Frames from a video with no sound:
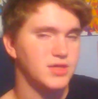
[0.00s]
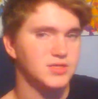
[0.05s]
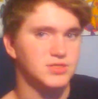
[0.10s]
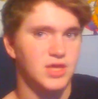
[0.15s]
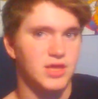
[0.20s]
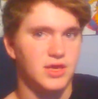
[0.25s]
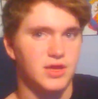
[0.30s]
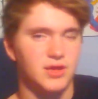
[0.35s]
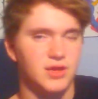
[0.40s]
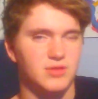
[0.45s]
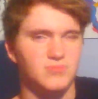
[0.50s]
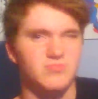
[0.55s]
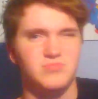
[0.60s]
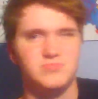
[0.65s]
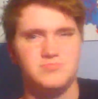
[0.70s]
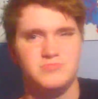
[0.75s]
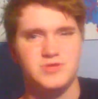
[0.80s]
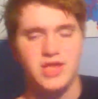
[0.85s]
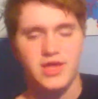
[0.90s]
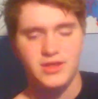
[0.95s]
and
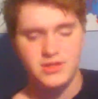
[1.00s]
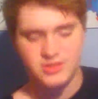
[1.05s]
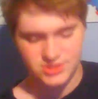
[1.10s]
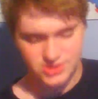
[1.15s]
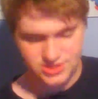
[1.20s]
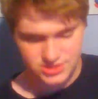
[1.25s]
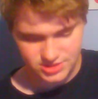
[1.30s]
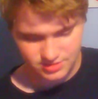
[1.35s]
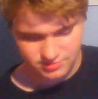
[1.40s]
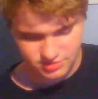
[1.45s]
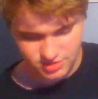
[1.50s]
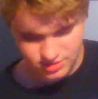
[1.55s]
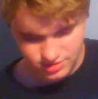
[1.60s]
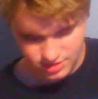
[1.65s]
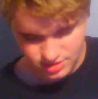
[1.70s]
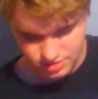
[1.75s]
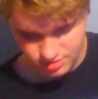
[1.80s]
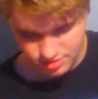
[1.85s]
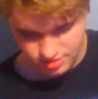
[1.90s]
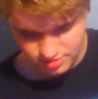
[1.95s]
we kind of see some of the
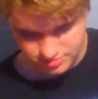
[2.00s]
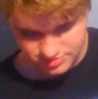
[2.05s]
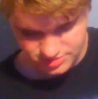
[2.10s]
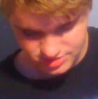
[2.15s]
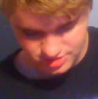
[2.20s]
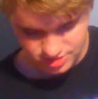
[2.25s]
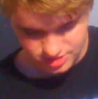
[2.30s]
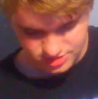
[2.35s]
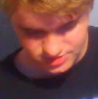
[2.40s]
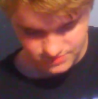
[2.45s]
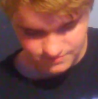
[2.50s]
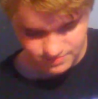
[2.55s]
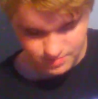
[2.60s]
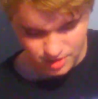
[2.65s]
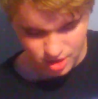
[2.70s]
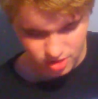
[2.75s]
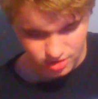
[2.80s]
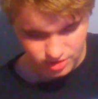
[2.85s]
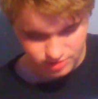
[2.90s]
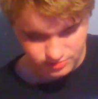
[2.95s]
heroes start to
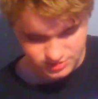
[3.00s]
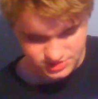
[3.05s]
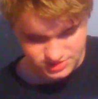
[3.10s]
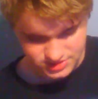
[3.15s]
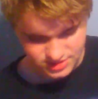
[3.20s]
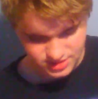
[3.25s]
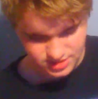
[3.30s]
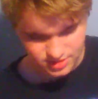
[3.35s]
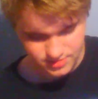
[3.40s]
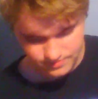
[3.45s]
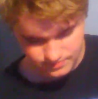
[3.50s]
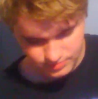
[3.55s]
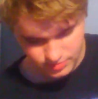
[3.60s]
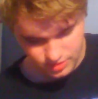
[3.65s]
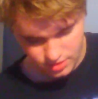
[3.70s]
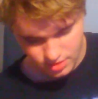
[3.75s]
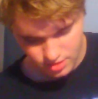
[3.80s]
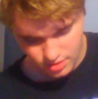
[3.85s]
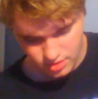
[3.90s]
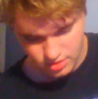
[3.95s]
bond. We see
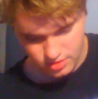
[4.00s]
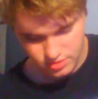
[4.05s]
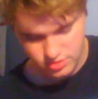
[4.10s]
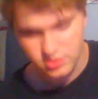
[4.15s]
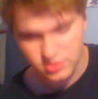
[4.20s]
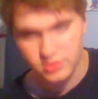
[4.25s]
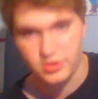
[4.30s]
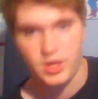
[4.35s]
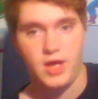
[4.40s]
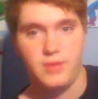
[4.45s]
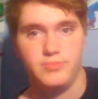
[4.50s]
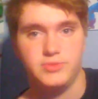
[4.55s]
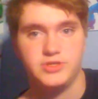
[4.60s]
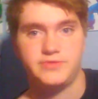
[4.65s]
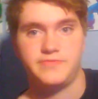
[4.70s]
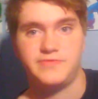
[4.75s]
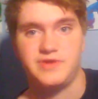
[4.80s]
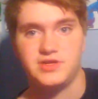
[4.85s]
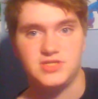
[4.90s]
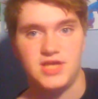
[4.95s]

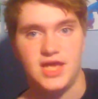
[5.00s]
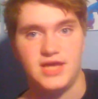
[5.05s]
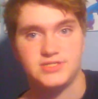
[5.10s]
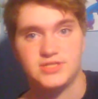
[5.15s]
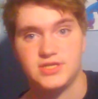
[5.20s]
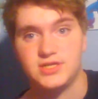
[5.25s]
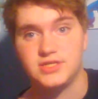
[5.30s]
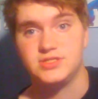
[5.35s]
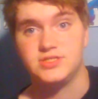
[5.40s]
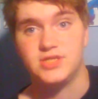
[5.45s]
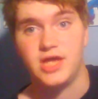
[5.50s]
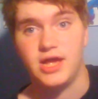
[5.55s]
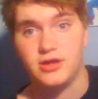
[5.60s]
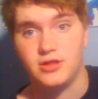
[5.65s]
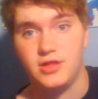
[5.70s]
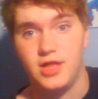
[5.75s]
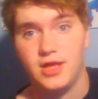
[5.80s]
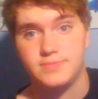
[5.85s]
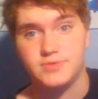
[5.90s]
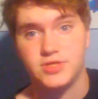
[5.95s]
Mr. Fantastic and
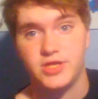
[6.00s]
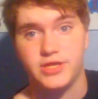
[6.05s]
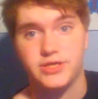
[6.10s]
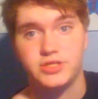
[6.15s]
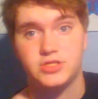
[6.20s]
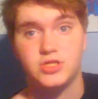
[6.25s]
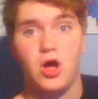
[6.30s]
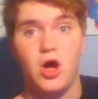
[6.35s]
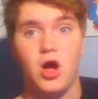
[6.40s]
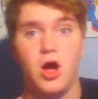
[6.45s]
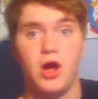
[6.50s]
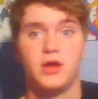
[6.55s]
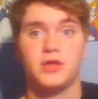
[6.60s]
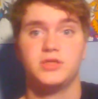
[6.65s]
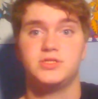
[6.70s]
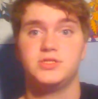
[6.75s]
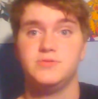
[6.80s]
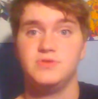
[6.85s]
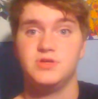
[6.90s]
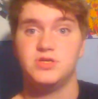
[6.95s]
Cyclops
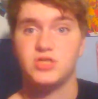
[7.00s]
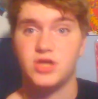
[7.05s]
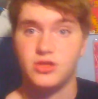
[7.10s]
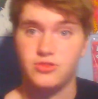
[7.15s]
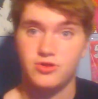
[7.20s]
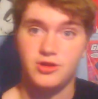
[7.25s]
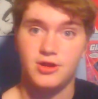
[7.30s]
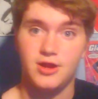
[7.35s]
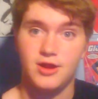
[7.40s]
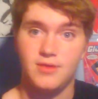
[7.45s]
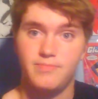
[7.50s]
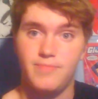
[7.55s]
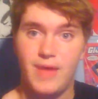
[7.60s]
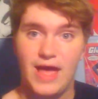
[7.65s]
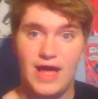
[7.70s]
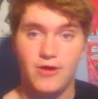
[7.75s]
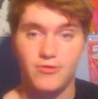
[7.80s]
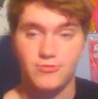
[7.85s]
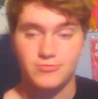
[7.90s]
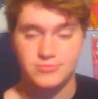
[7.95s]
talk to each other
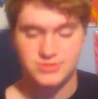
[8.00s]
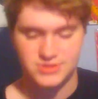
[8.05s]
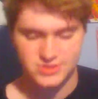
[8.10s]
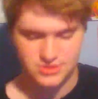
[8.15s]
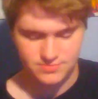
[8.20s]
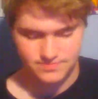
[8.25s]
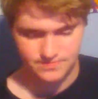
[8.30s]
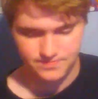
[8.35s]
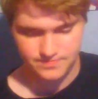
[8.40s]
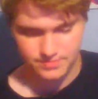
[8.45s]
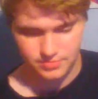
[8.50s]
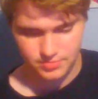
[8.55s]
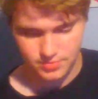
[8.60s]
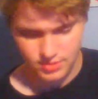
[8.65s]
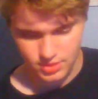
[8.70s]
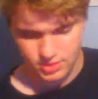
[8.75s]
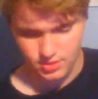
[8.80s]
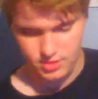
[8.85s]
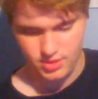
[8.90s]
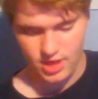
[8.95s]
about
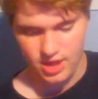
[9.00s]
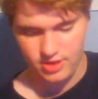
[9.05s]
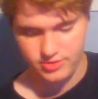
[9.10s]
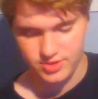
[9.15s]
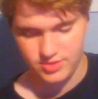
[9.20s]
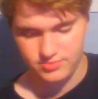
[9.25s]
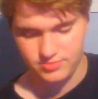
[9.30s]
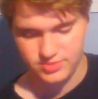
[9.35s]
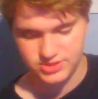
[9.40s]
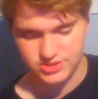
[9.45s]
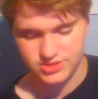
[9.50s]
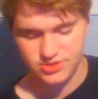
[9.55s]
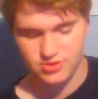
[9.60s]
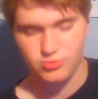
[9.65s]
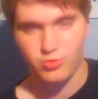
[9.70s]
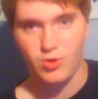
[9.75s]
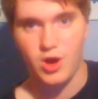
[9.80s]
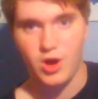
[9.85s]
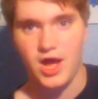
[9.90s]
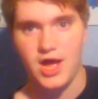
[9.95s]
how they miss their
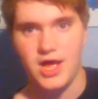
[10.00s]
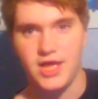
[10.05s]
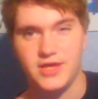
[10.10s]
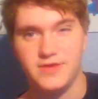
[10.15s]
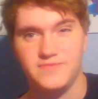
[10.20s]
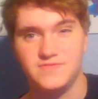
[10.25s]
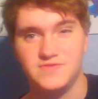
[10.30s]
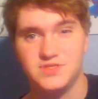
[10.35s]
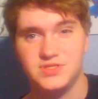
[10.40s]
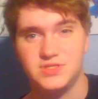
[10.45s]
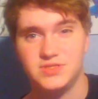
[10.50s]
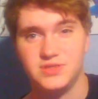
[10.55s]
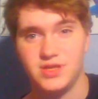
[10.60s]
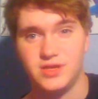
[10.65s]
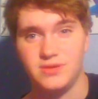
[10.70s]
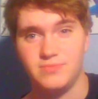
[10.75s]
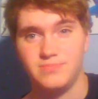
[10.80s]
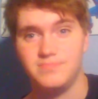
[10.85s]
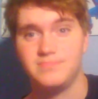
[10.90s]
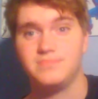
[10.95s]
wives,
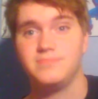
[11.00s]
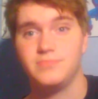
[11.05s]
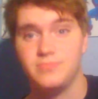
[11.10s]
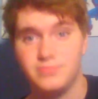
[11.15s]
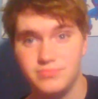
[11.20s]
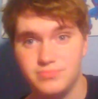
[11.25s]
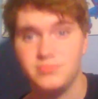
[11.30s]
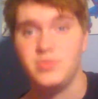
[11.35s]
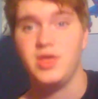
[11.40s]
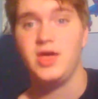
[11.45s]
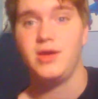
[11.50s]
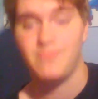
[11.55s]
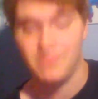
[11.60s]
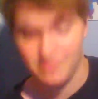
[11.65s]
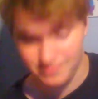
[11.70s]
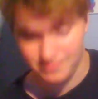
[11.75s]
and yeah,